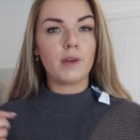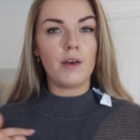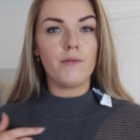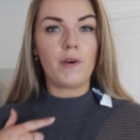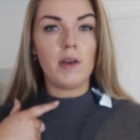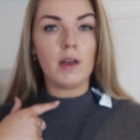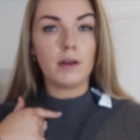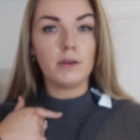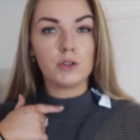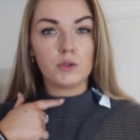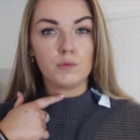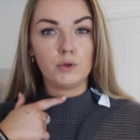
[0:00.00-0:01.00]
a very kind
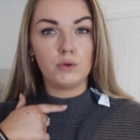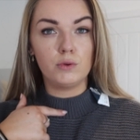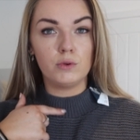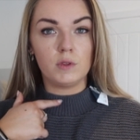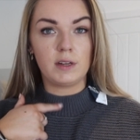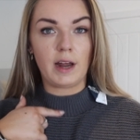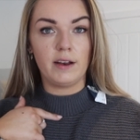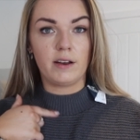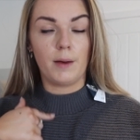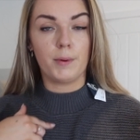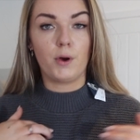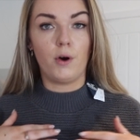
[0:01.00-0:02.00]
of small
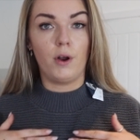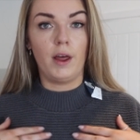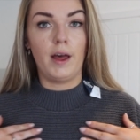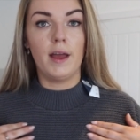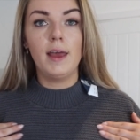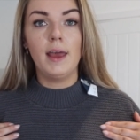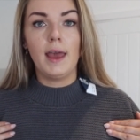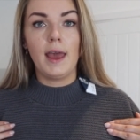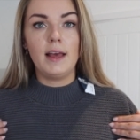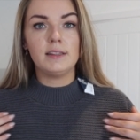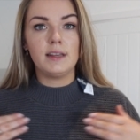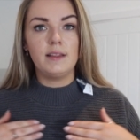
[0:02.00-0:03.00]
stand-up collar.
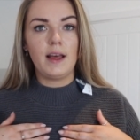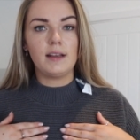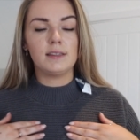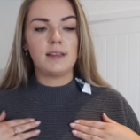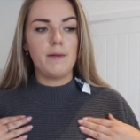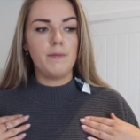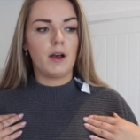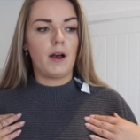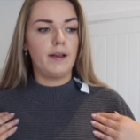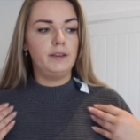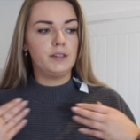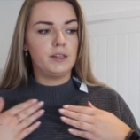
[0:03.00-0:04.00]
It's in that same
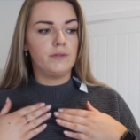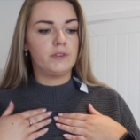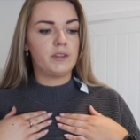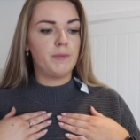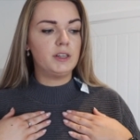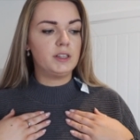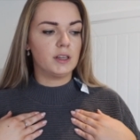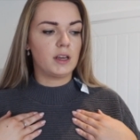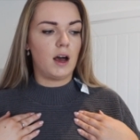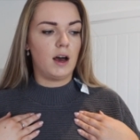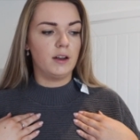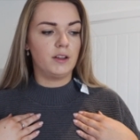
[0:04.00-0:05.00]
kind of, similar to the
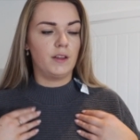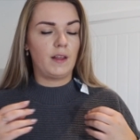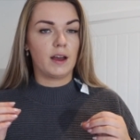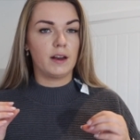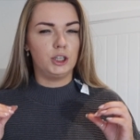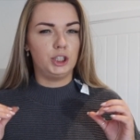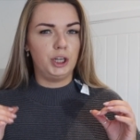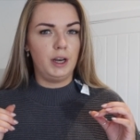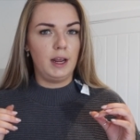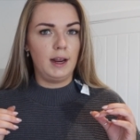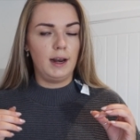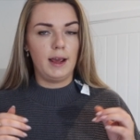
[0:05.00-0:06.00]
cardigan, that kind of
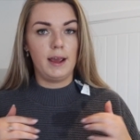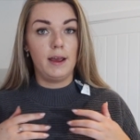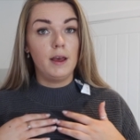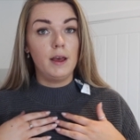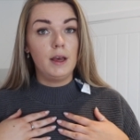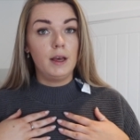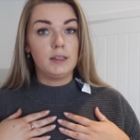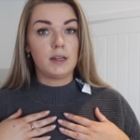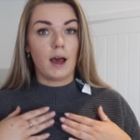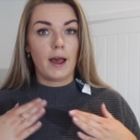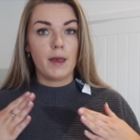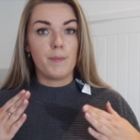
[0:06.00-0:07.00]
chenille
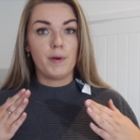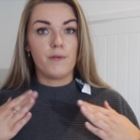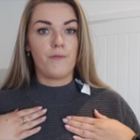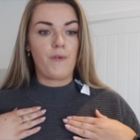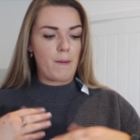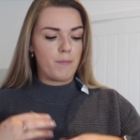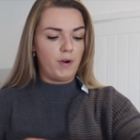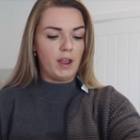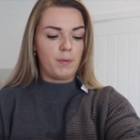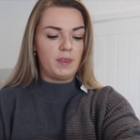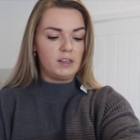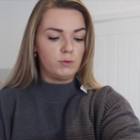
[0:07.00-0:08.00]
type
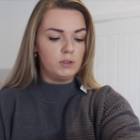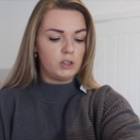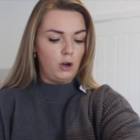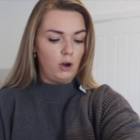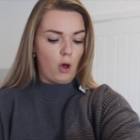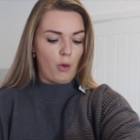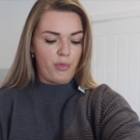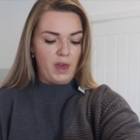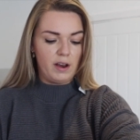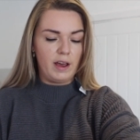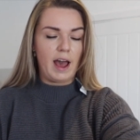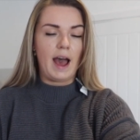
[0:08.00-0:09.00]
fabric. This one's a lot
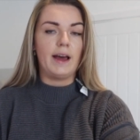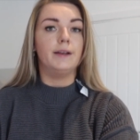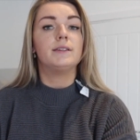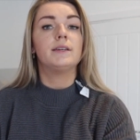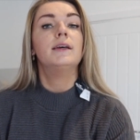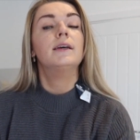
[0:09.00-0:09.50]
thinner, and